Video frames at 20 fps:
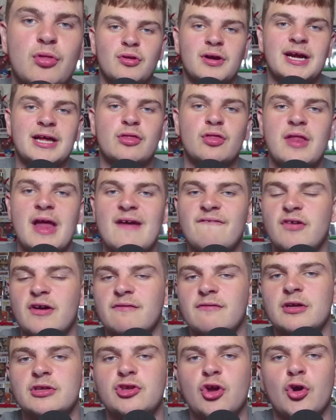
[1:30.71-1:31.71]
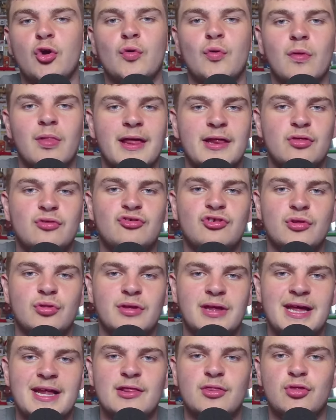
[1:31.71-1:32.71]
So I guess without further ado, let's
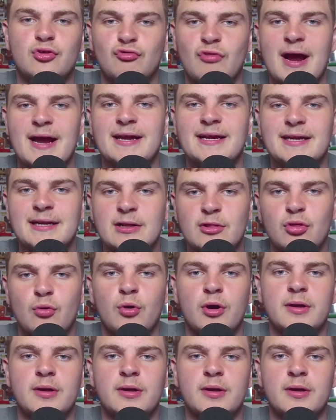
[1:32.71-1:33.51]
just get straight into